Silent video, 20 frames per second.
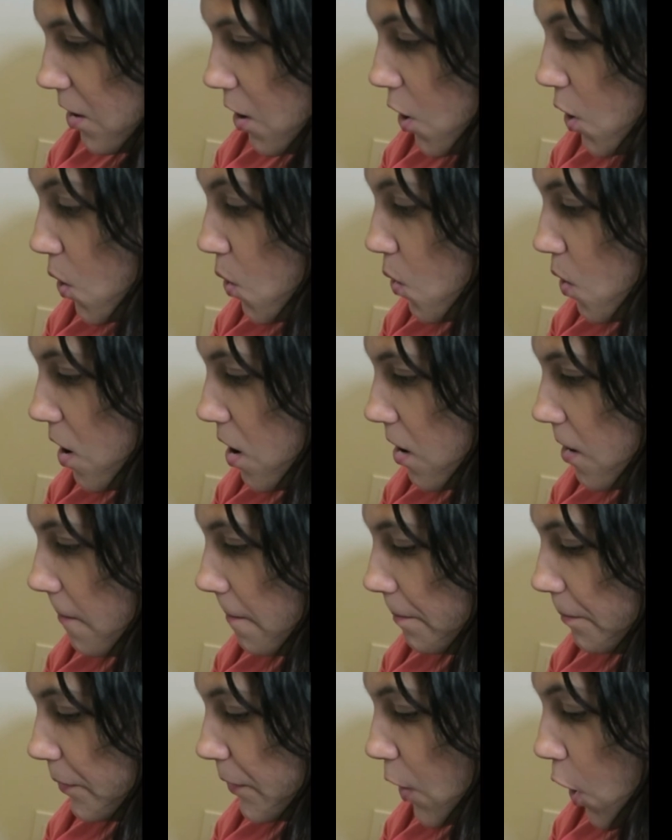Up.
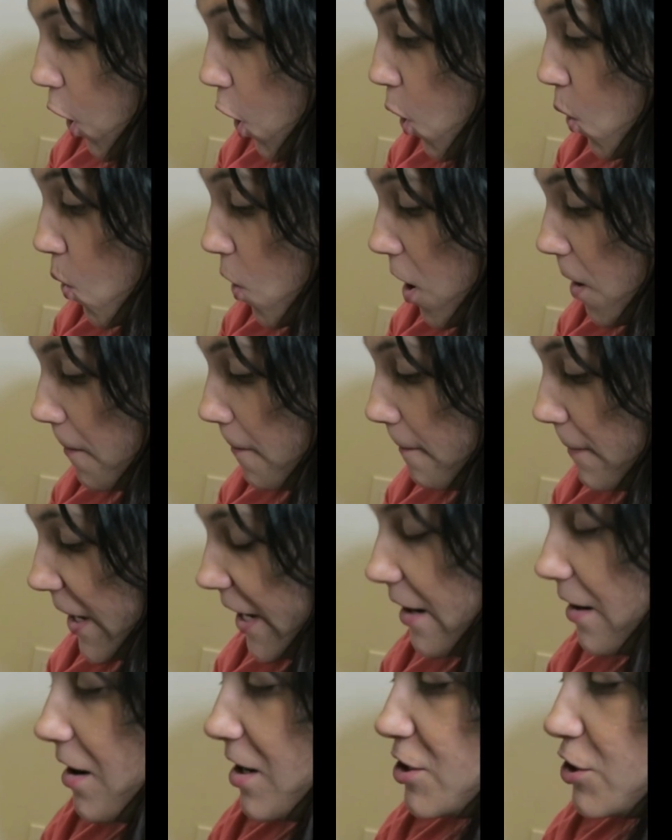Oh
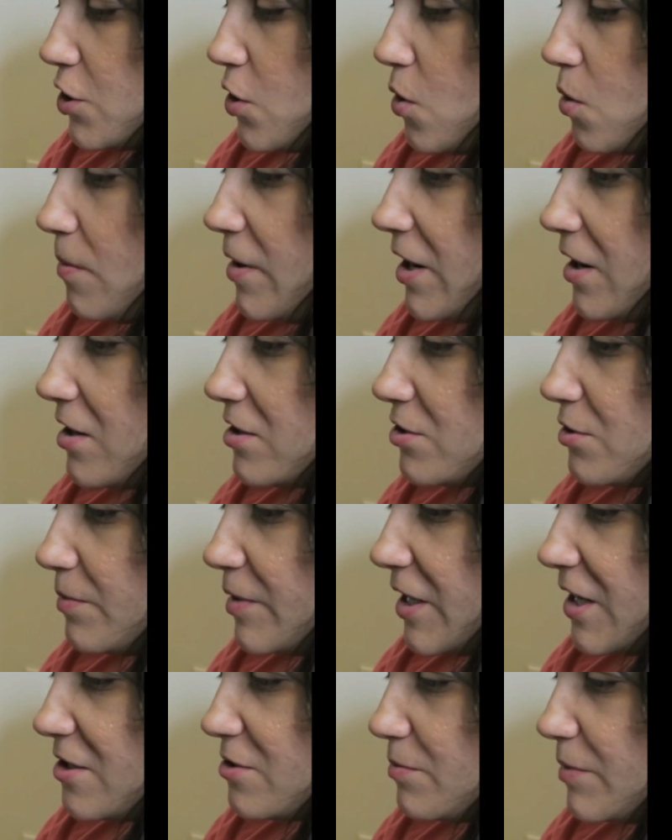my gosh, oh my gosh, oh
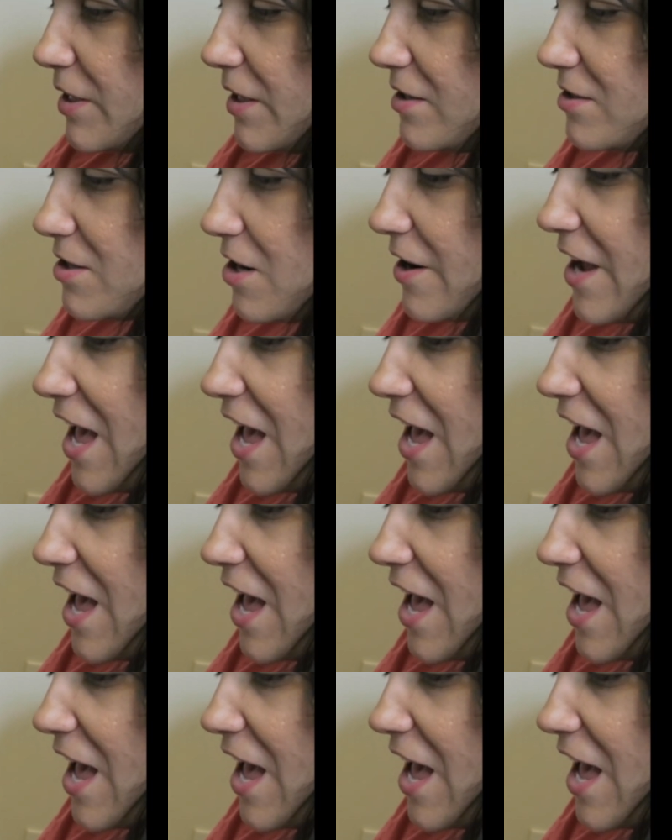my gosh, oh my gosh.